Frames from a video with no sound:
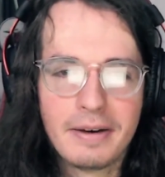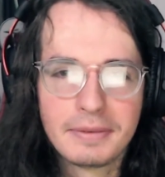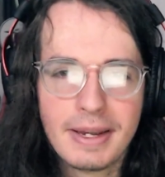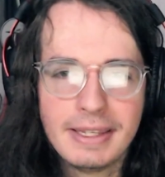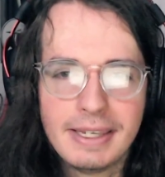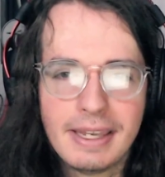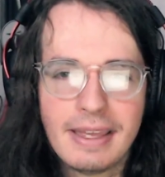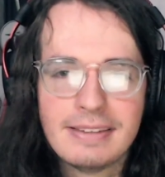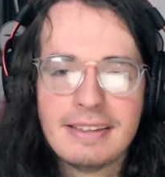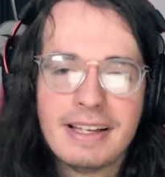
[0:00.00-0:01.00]
greatly.
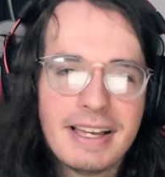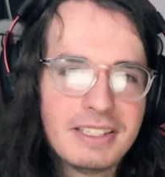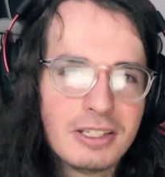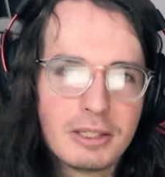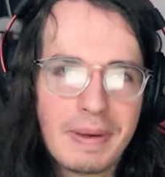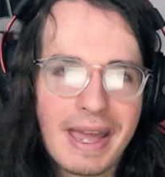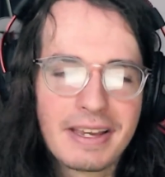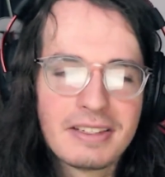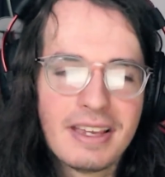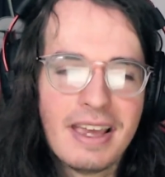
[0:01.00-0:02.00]
And then the last is
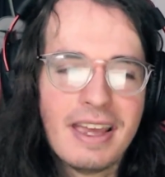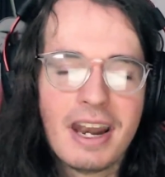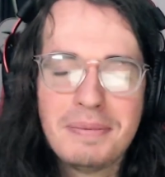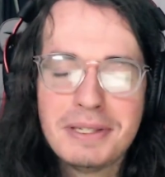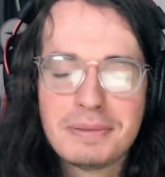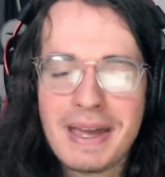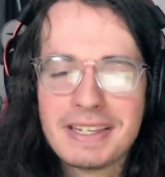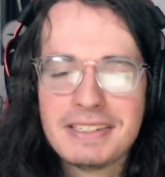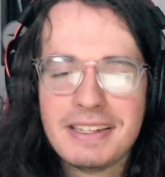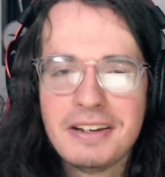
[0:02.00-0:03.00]
Smax, and I put
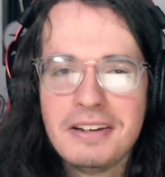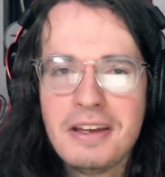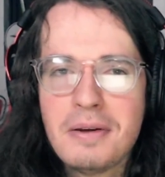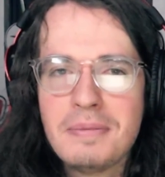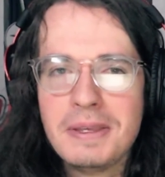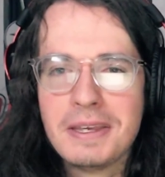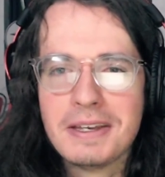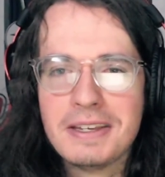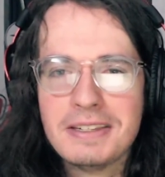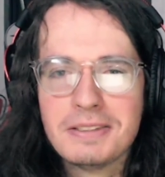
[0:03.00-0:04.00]
Smax in there
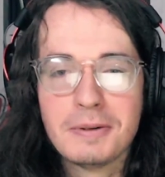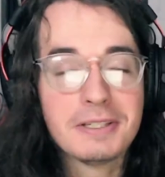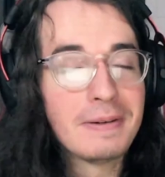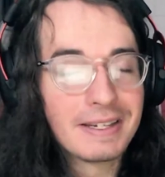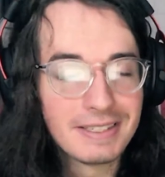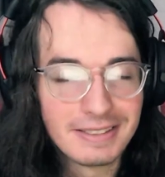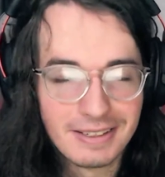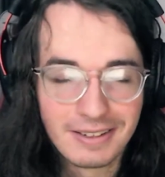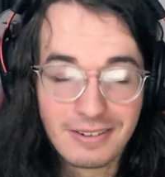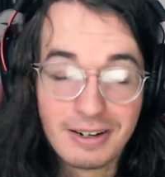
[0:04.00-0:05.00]
because, while Smax is an
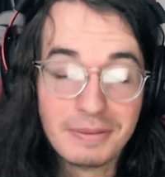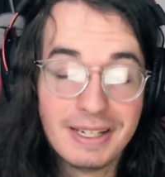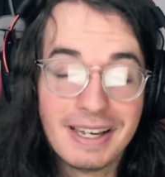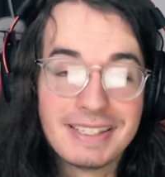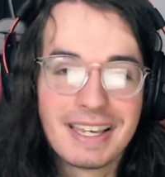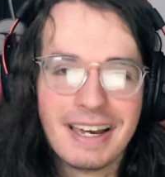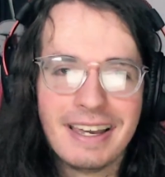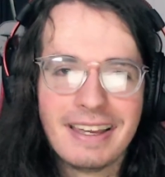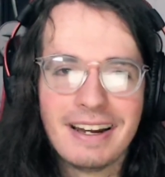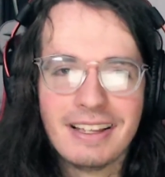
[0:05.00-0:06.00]
incredibly nice
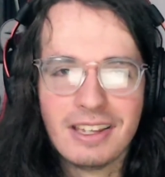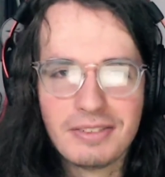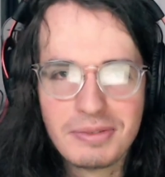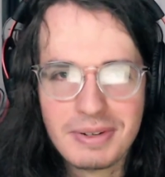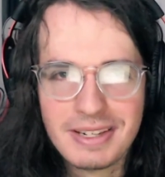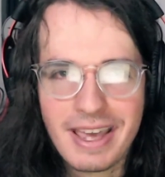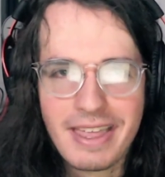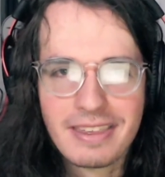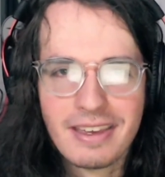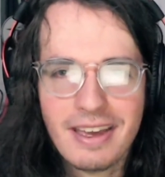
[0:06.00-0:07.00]
guy and I love him to
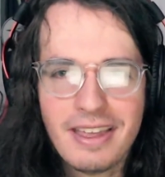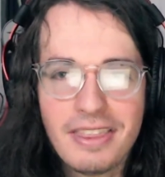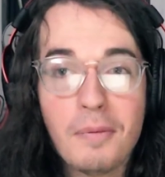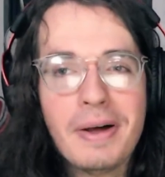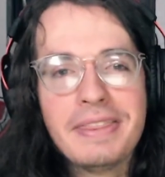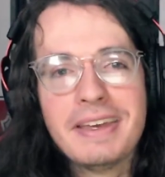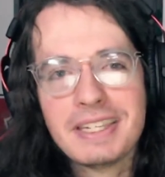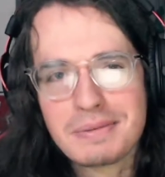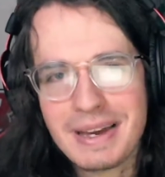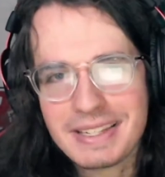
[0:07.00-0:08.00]
death, the one thing
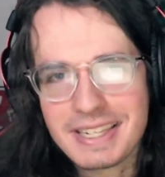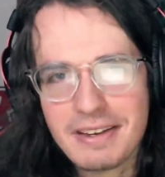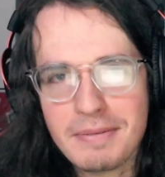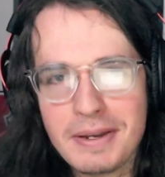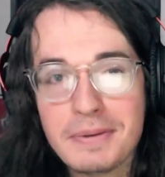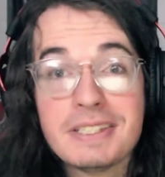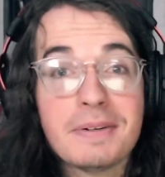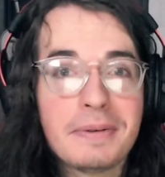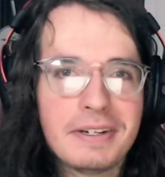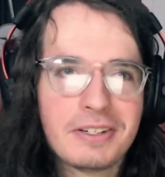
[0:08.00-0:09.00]
Smax gave me was
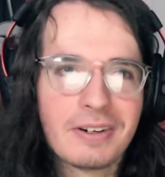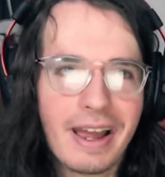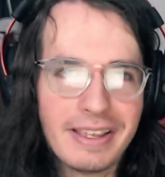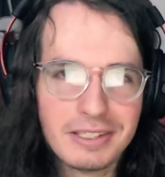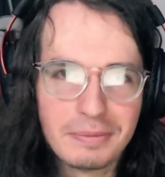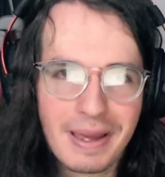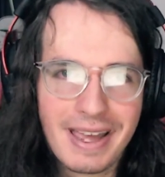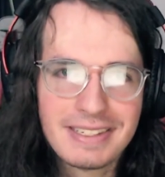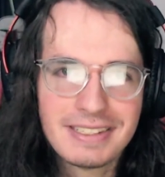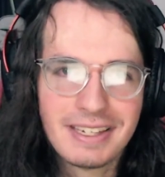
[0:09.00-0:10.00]
someone to try and
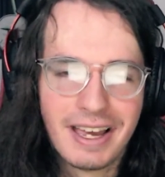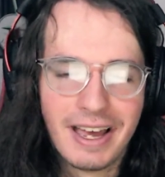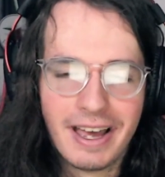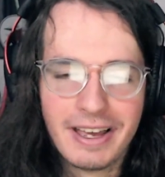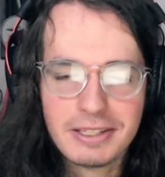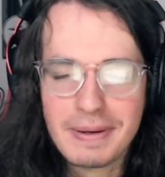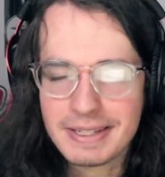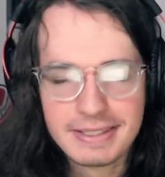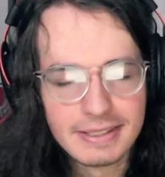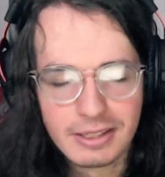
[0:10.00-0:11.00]
surpass.
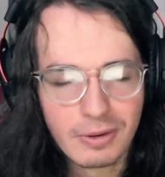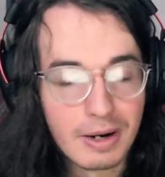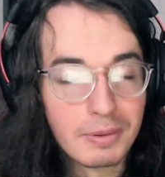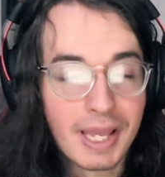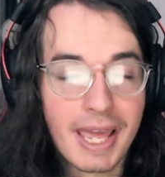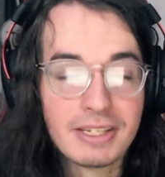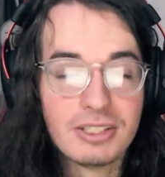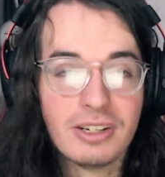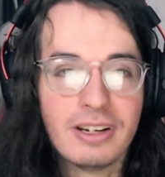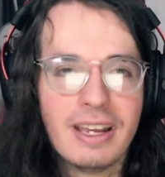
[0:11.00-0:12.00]
Smax is an incredible
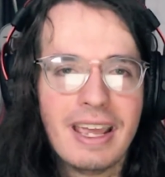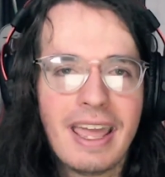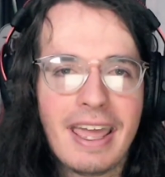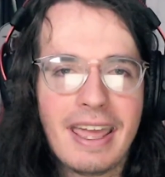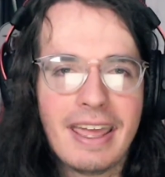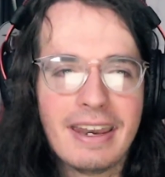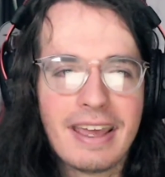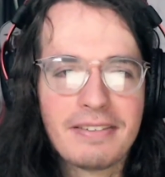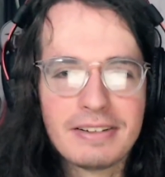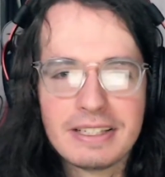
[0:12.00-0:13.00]
caster, and
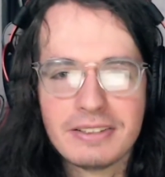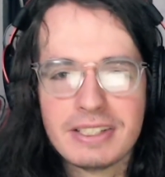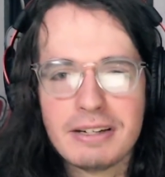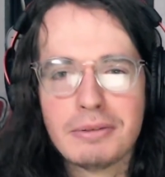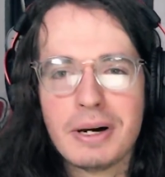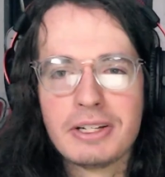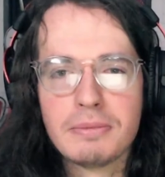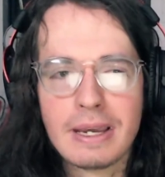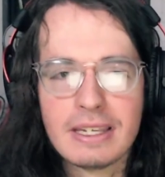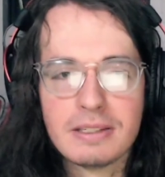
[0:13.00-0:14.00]
every single time I watch
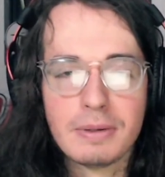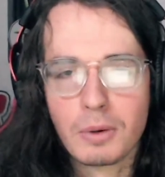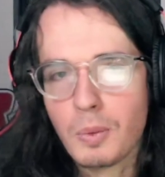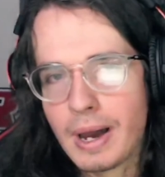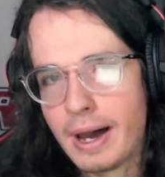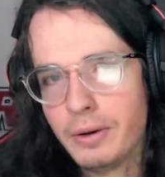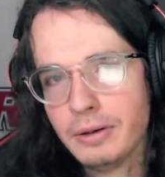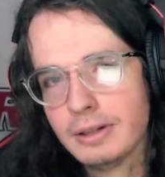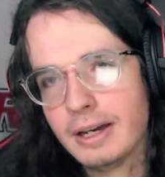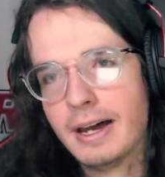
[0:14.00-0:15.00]
him cast, I'm like, wow,
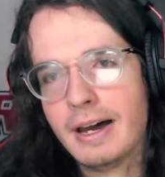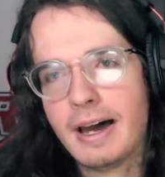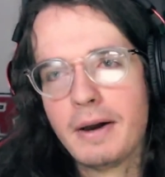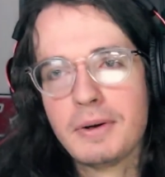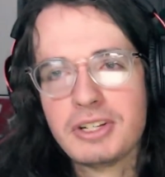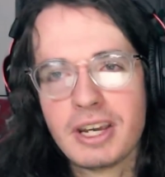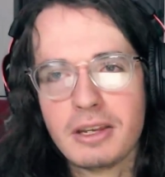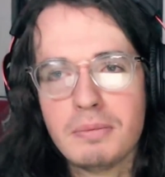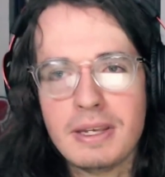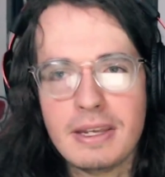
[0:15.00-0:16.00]
I wish I
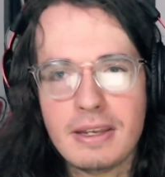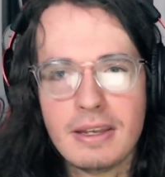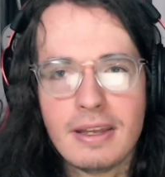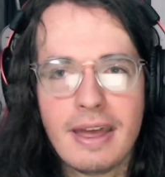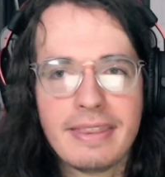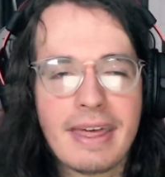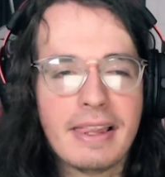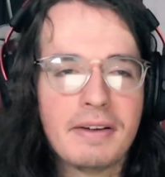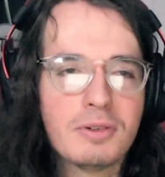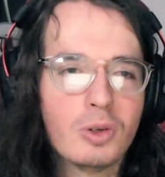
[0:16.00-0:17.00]
could be at that
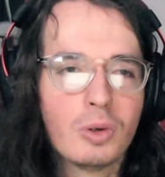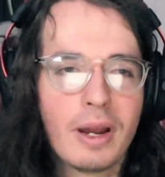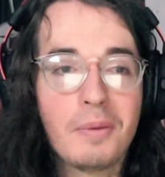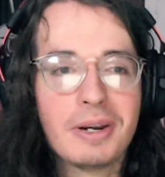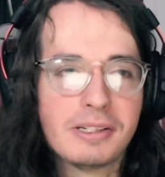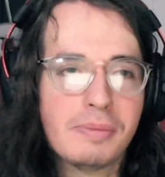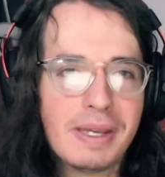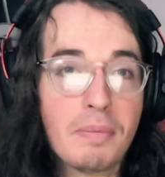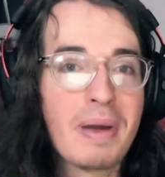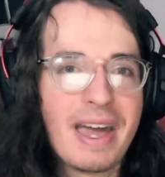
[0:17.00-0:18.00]
level, or I wanted to
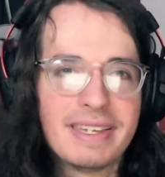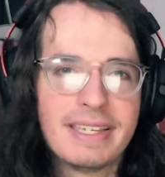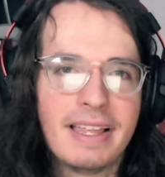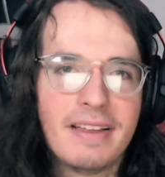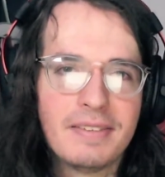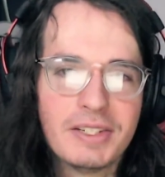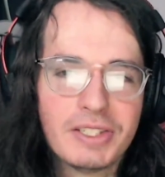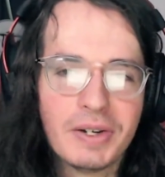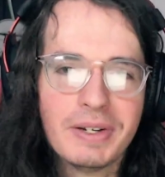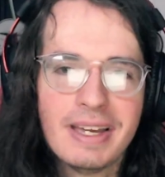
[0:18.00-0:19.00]
be past that level.
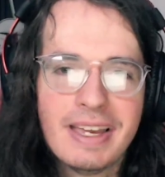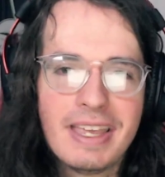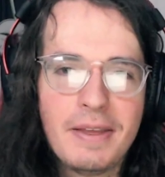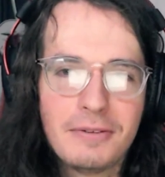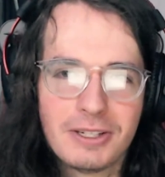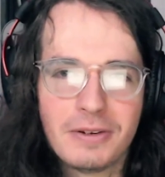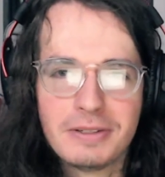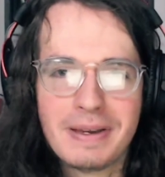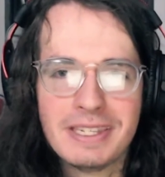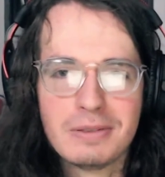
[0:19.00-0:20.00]
So he was
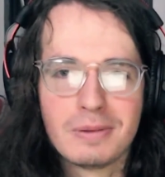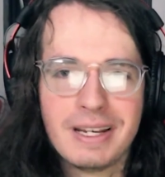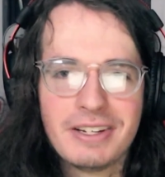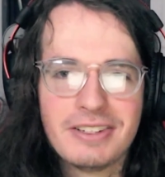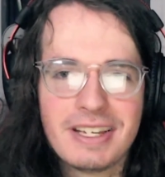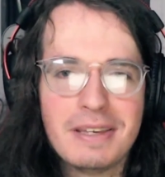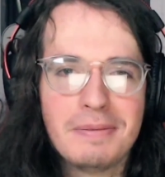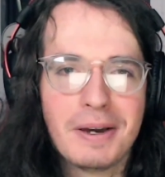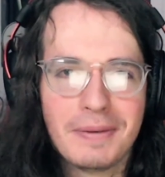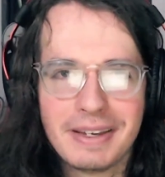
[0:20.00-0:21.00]
always my inspiration to keep
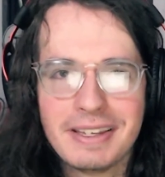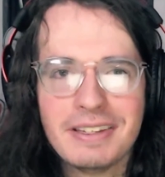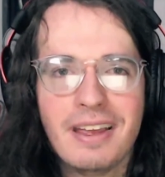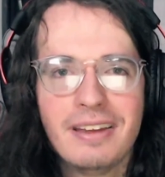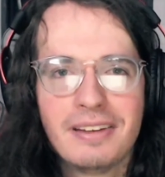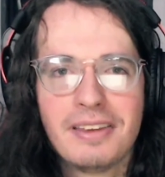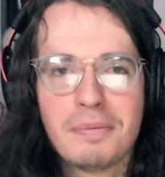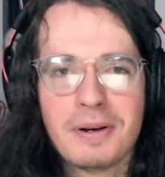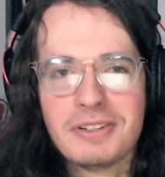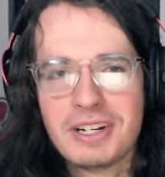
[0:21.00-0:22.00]
going, and the
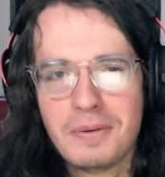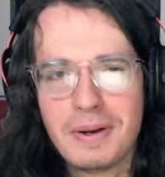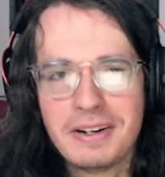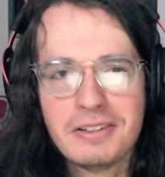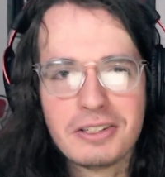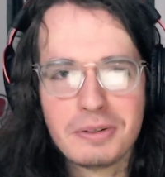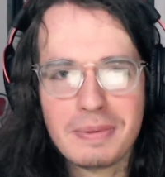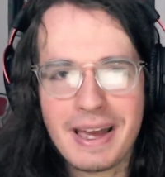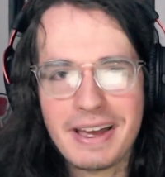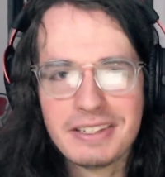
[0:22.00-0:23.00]
person I wanted to
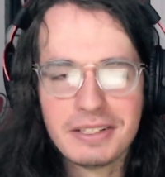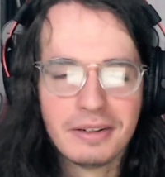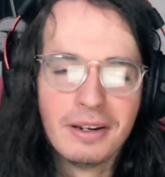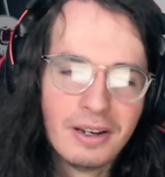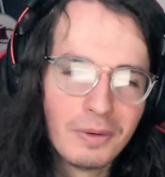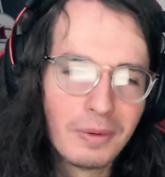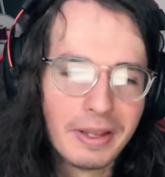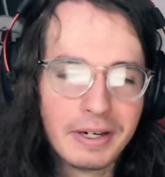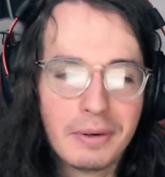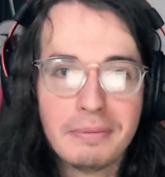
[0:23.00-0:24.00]
surpass. And while
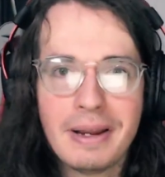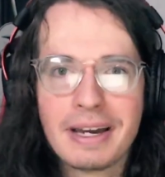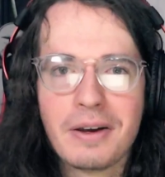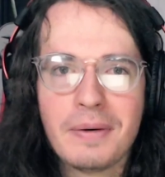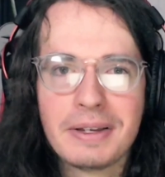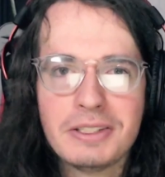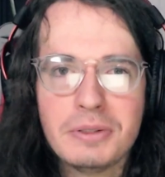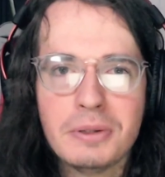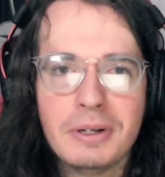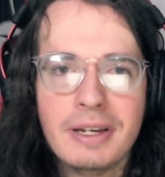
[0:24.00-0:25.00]
I know I'm not going to